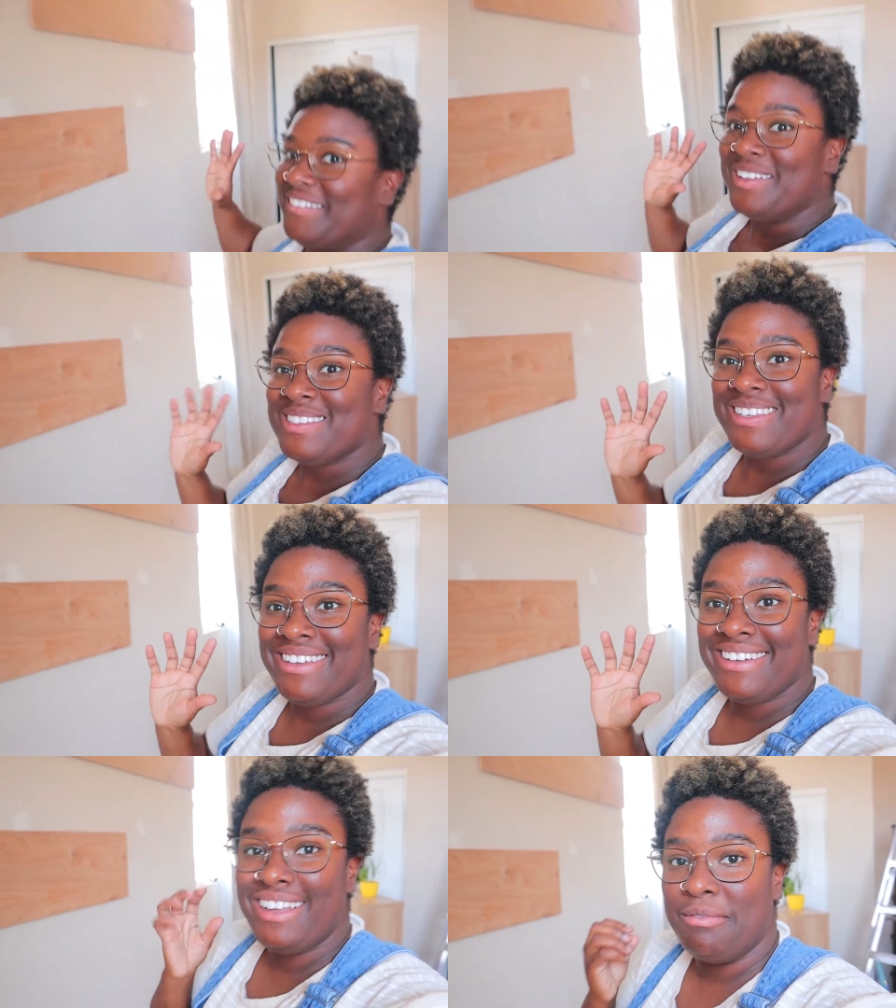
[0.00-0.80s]
It feels
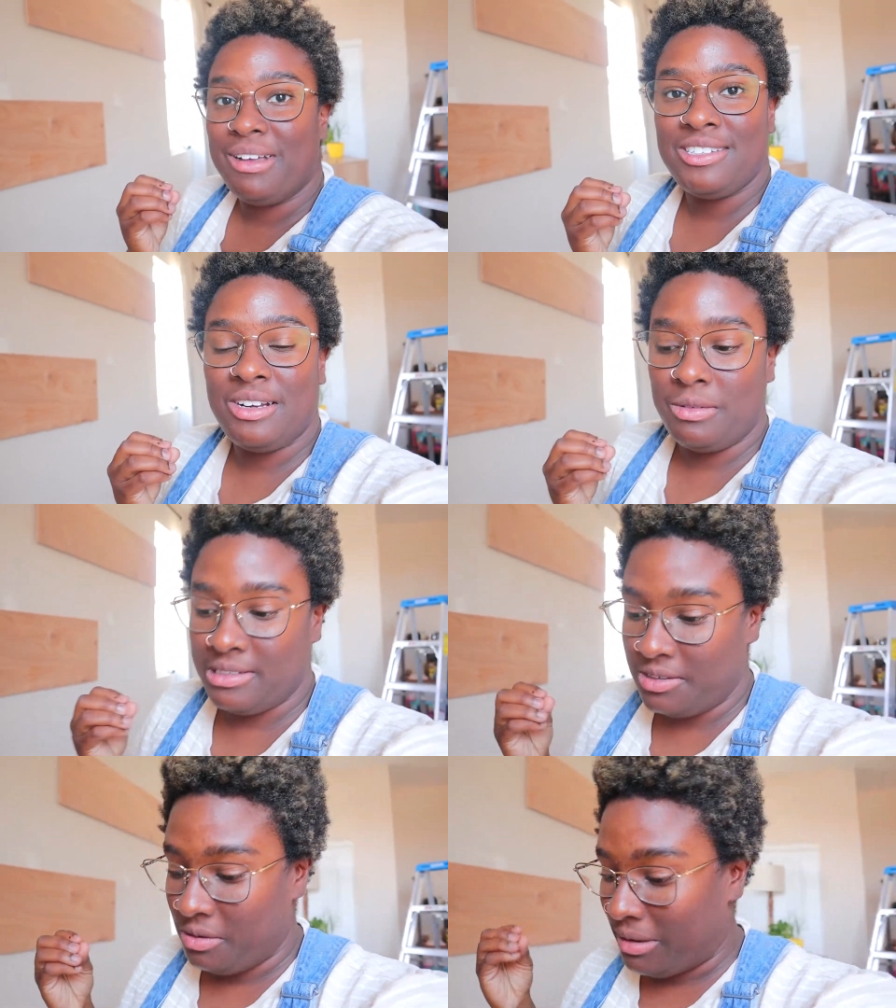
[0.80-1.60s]
good. I'm not sure what
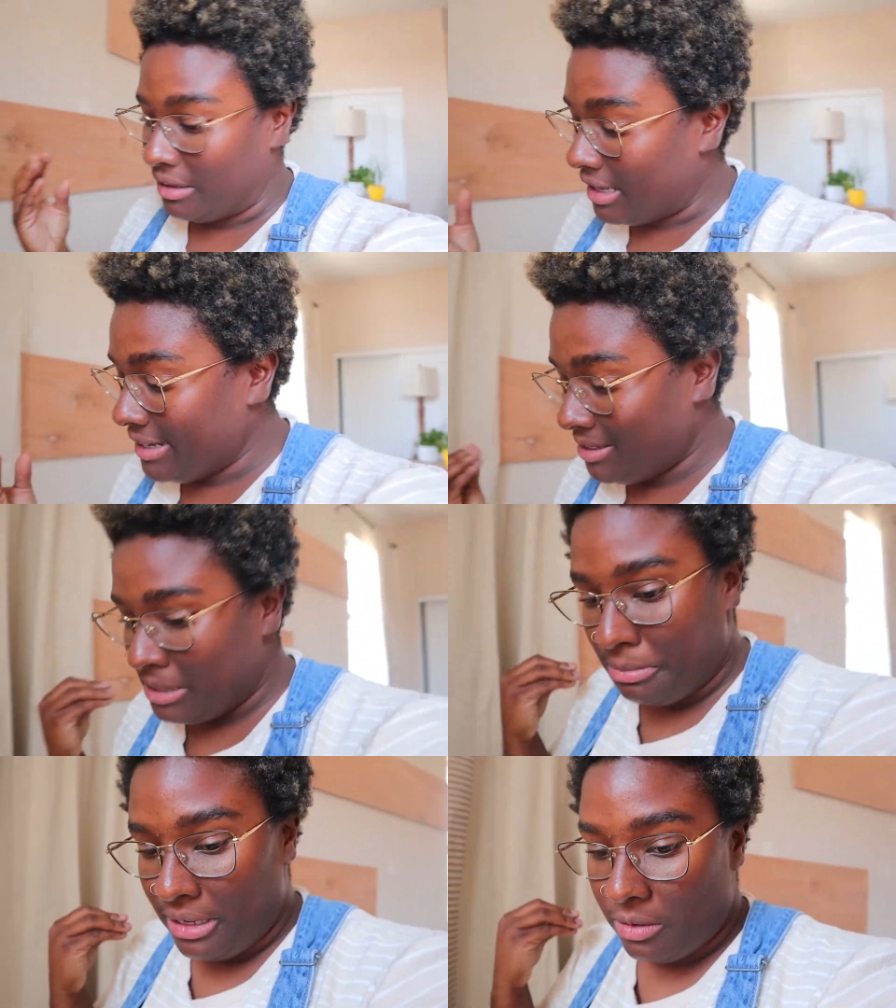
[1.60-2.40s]
to do about
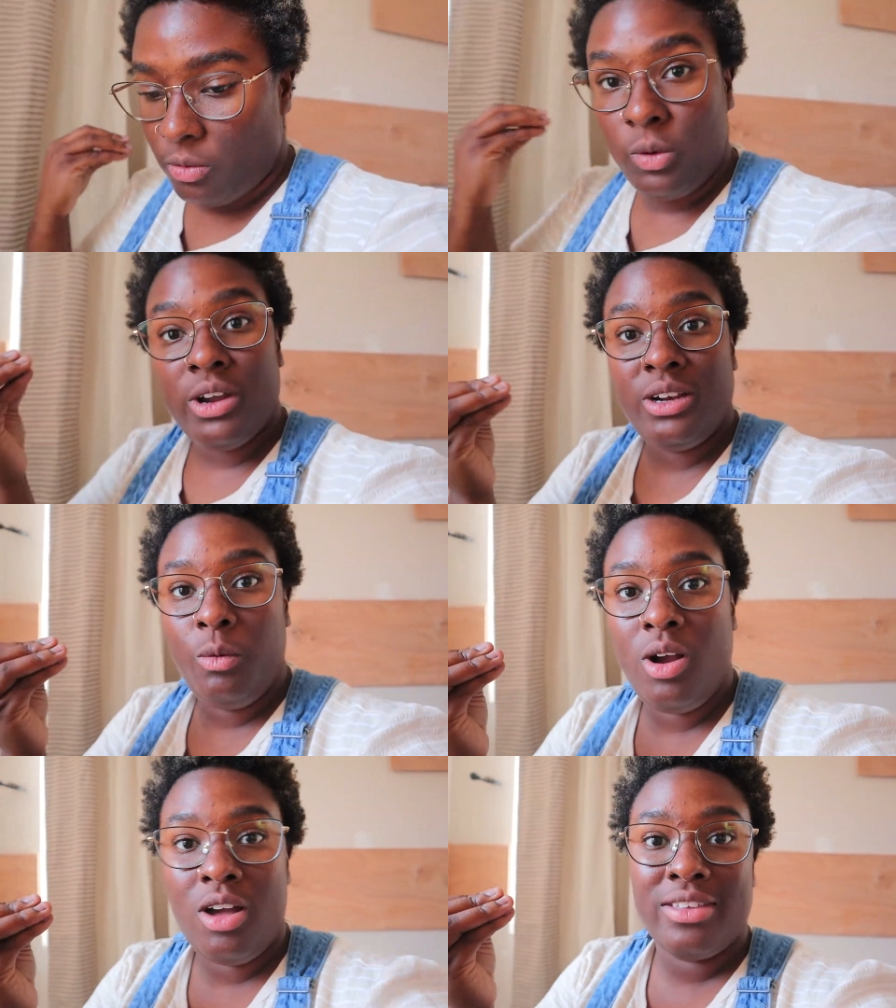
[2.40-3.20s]
lights, but we're going to
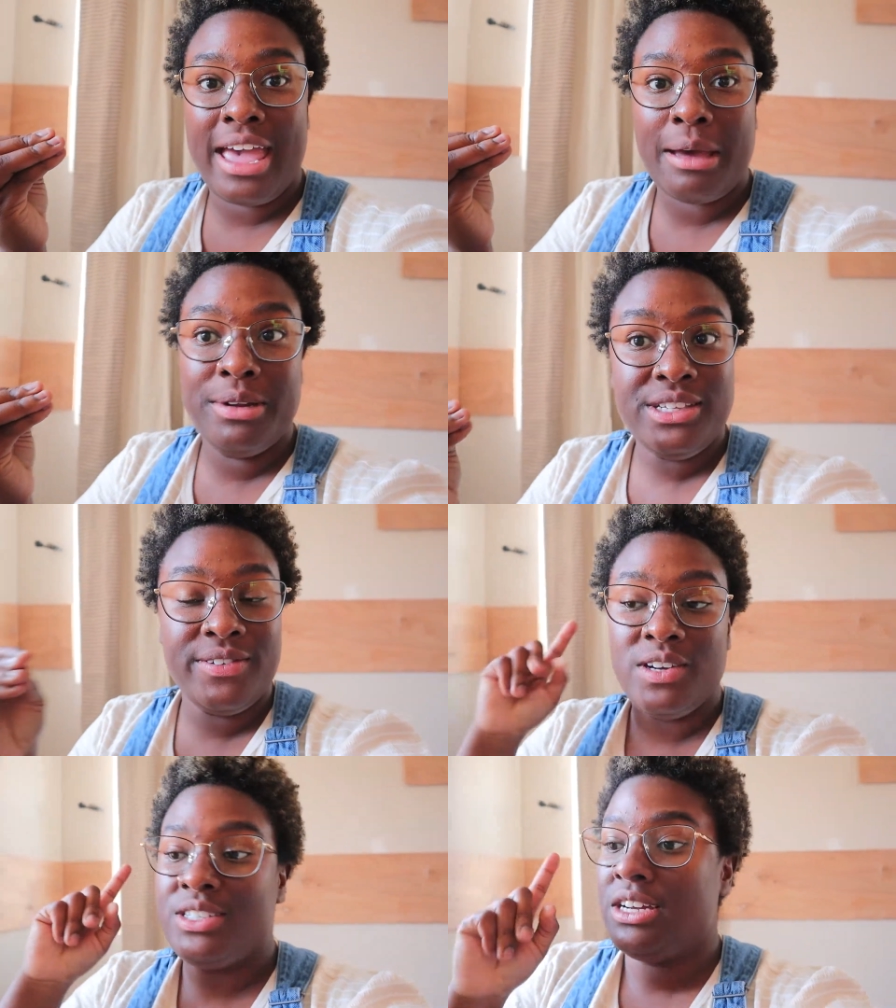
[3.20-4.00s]
work on the cabinets
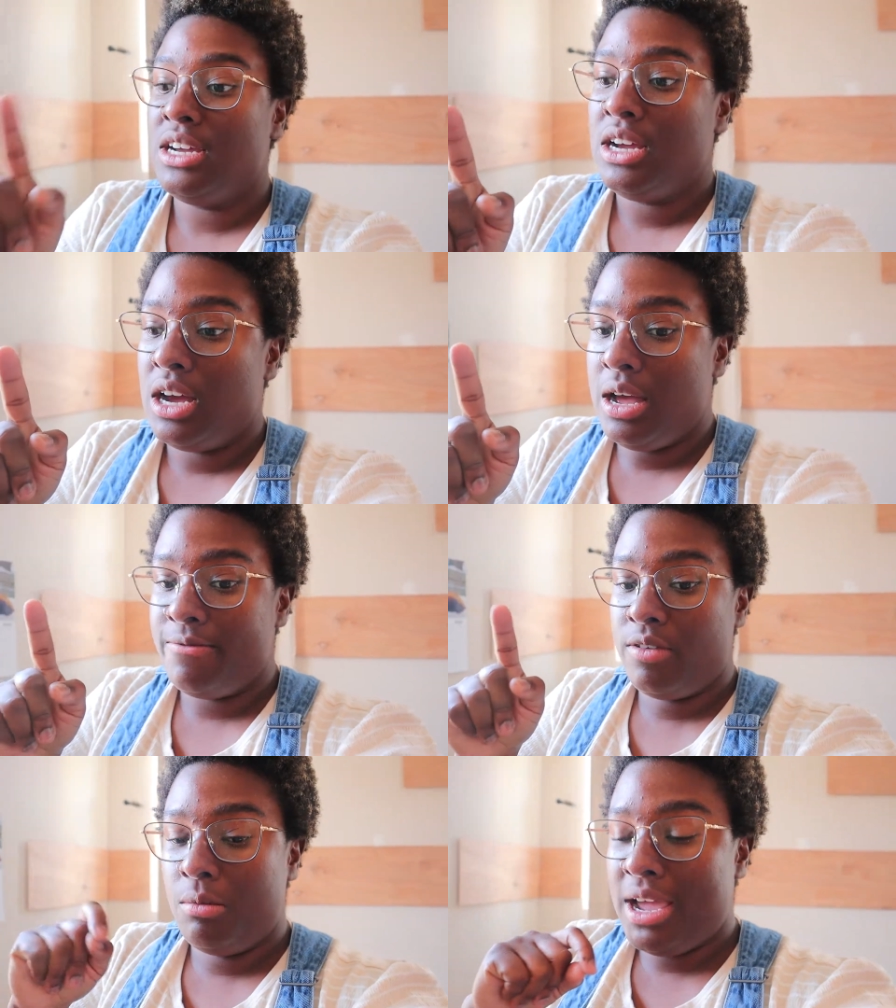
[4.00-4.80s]
first
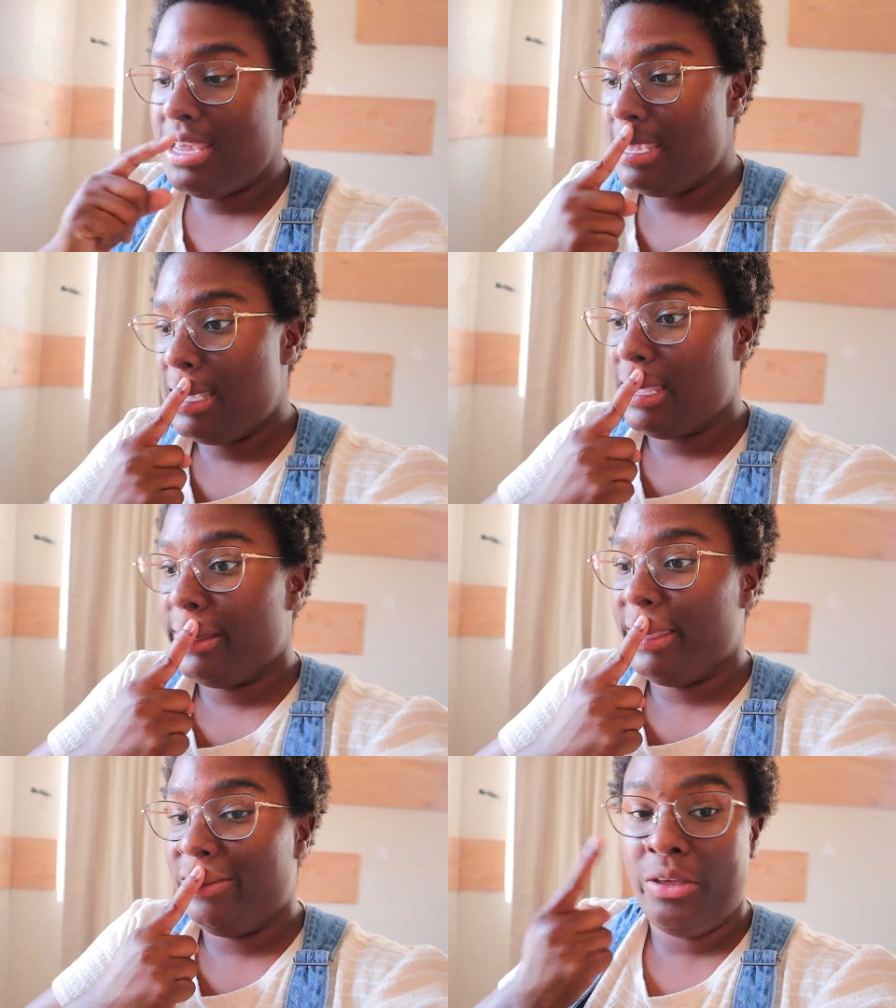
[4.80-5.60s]
from
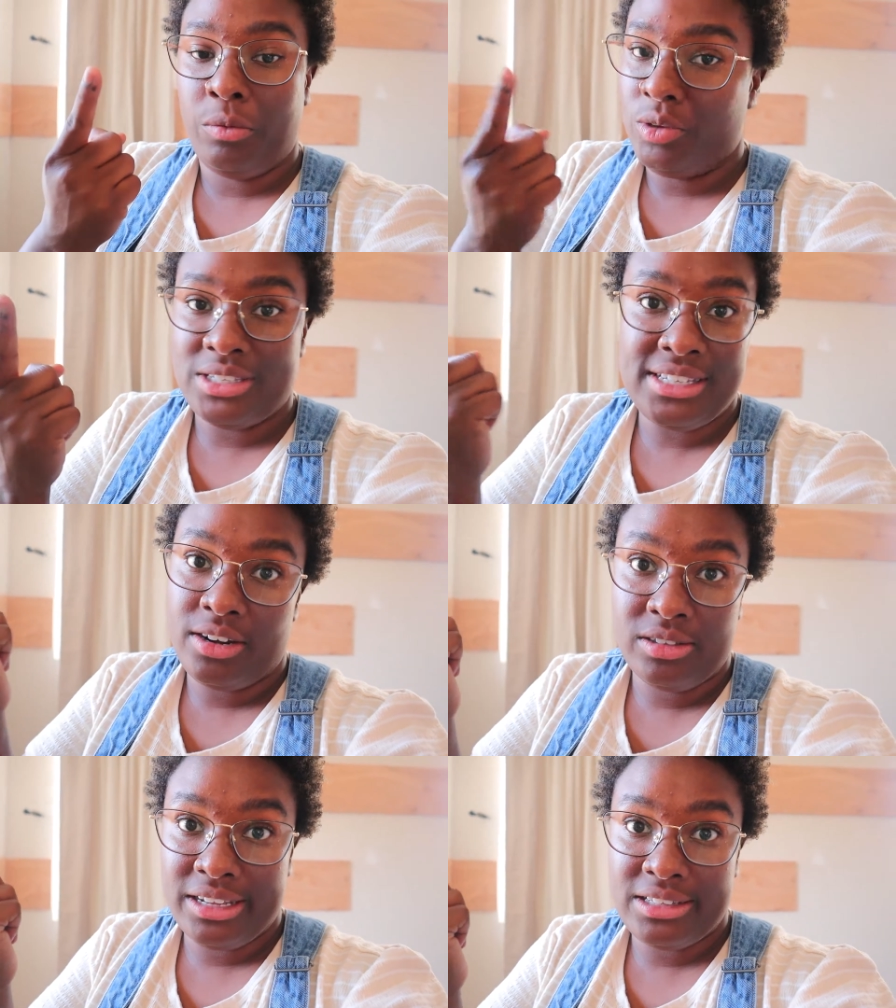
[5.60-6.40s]
IKEA, and then we'll
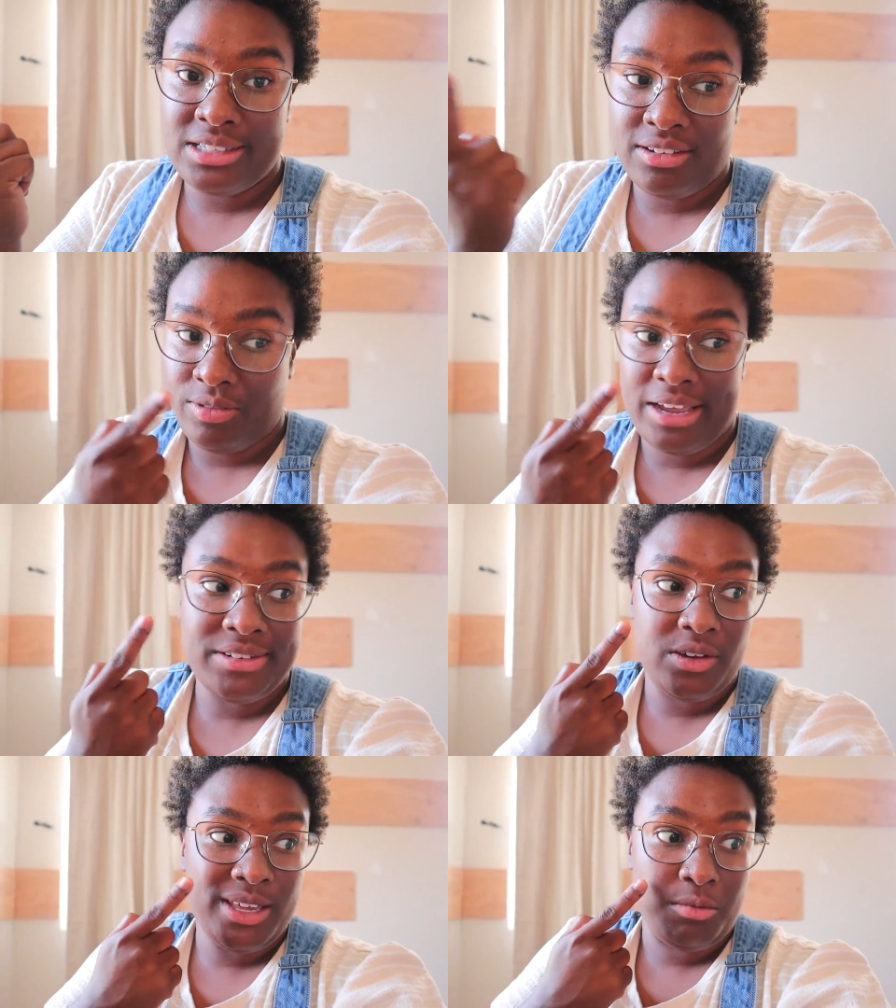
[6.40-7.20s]
decide on lights. If we have
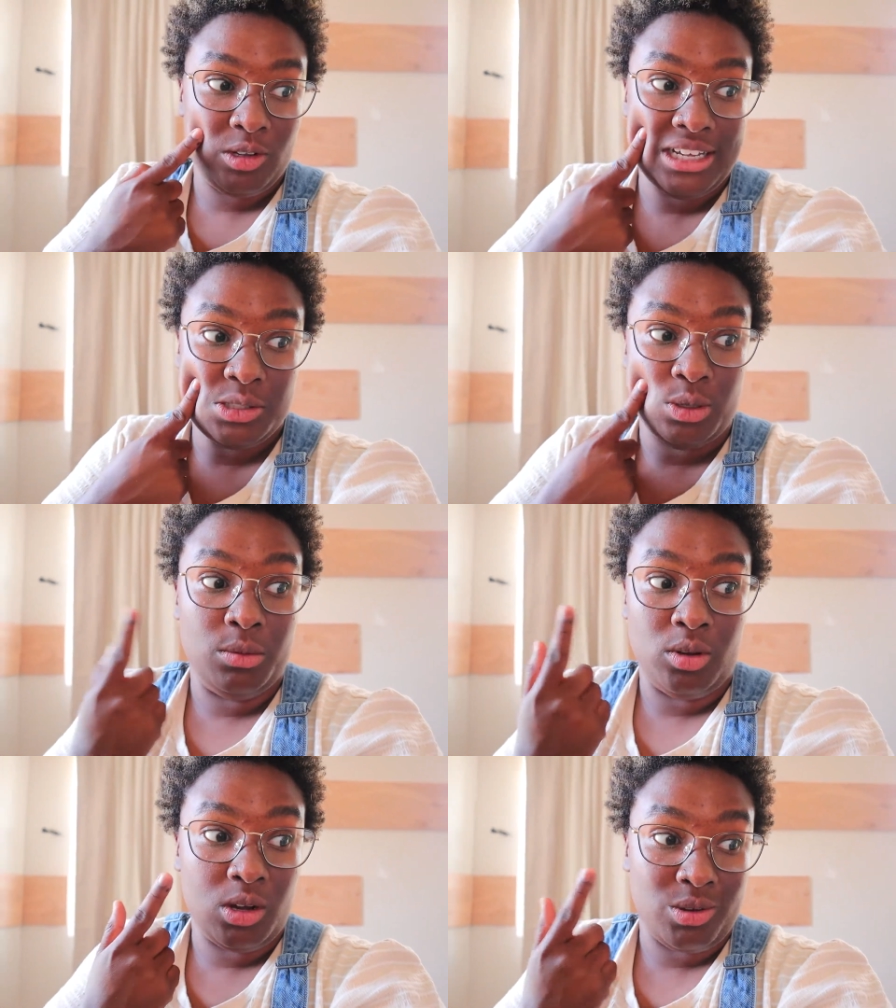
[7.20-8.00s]
to go get more lights, we
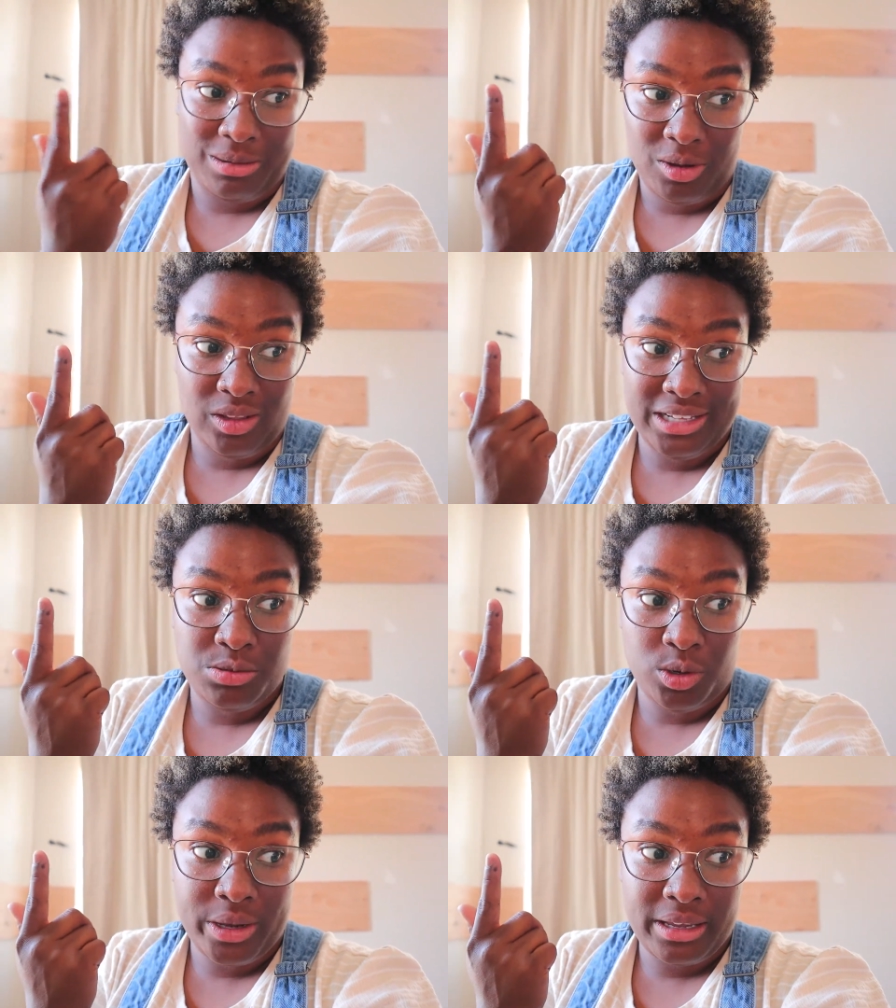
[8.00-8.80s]
will go get more
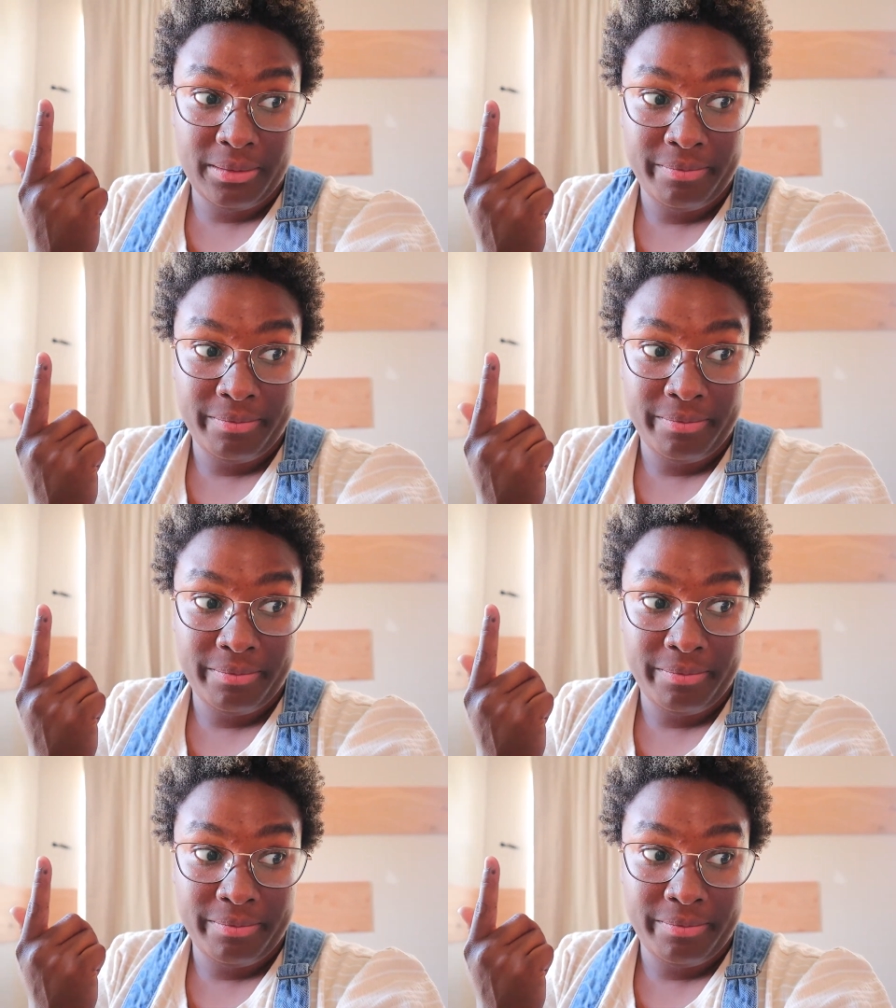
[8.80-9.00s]
lights real quick.